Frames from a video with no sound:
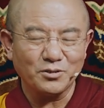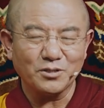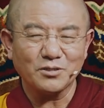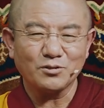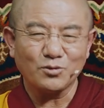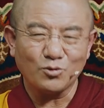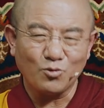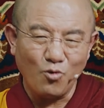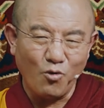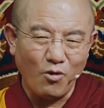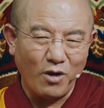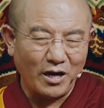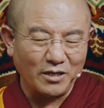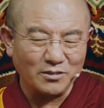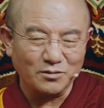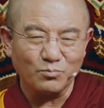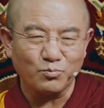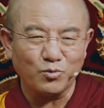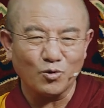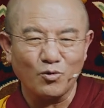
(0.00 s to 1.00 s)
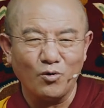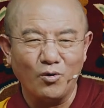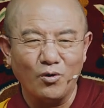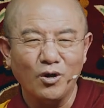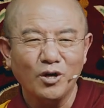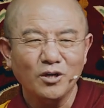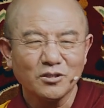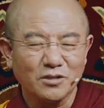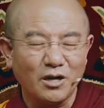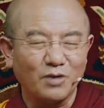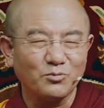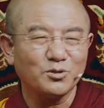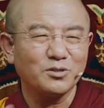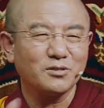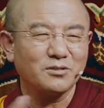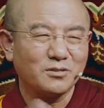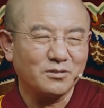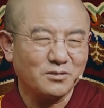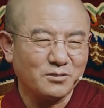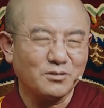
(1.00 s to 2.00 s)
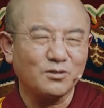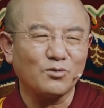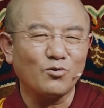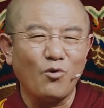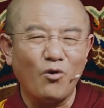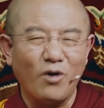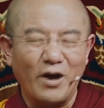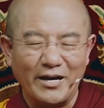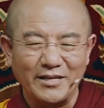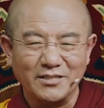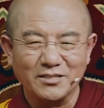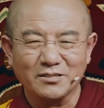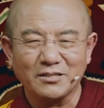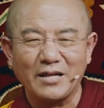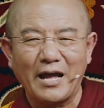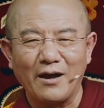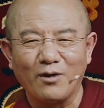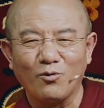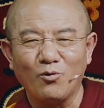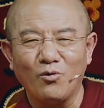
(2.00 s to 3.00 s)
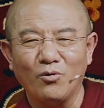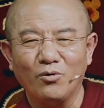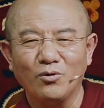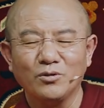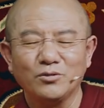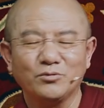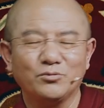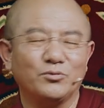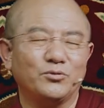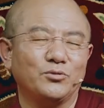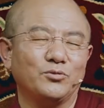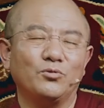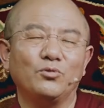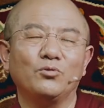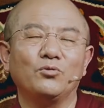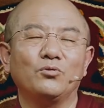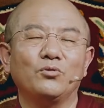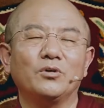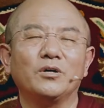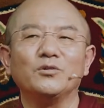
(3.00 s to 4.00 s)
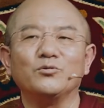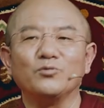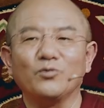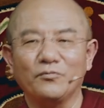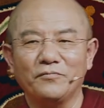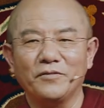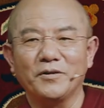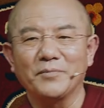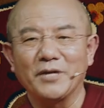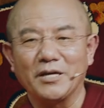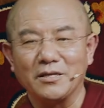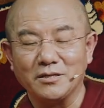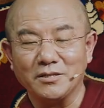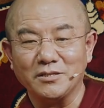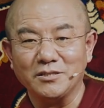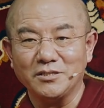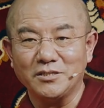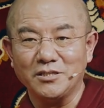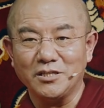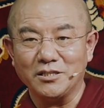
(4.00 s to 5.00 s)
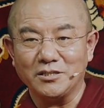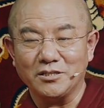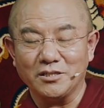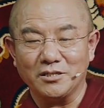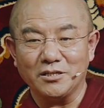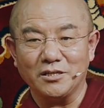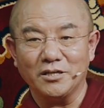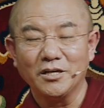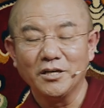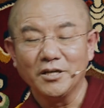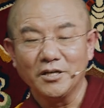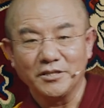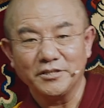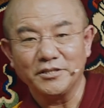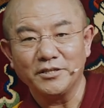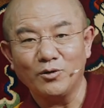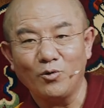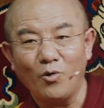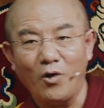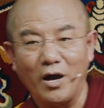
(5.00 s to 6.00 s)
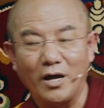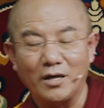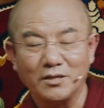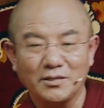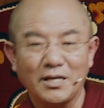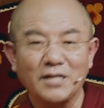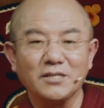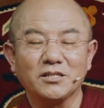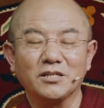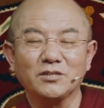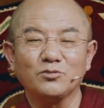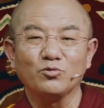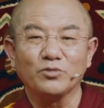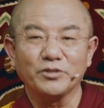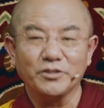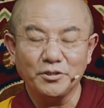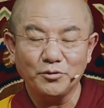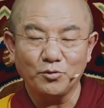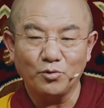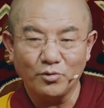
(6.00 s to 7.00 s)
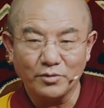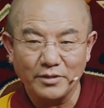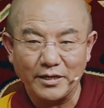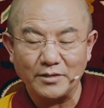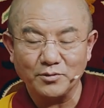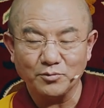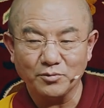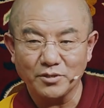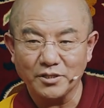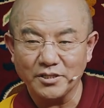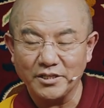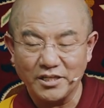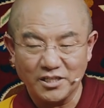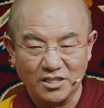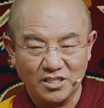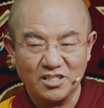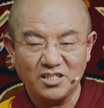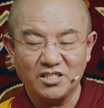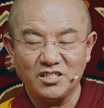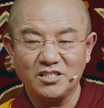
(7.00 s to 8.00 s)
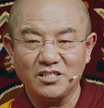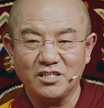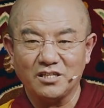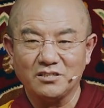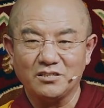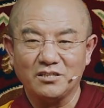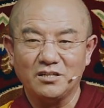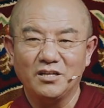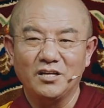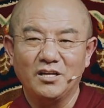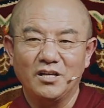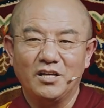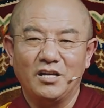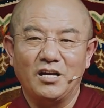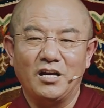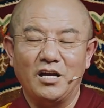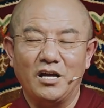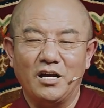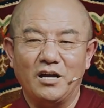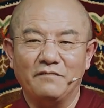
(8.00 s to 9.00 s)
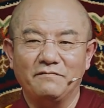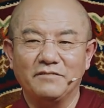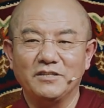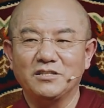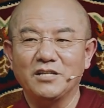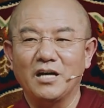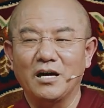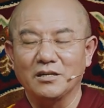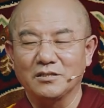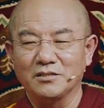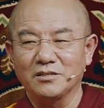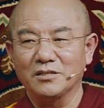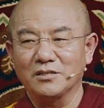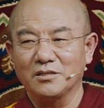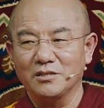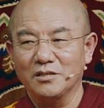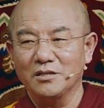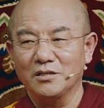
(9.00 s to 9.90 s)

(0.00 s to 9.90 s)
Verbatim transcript: Because in Buddhism, sometimes we talk about emptiness, sometimes we talk about uh, not empty, sometimes we talk about uh, self empty, sometimes we talk about uh, other empty.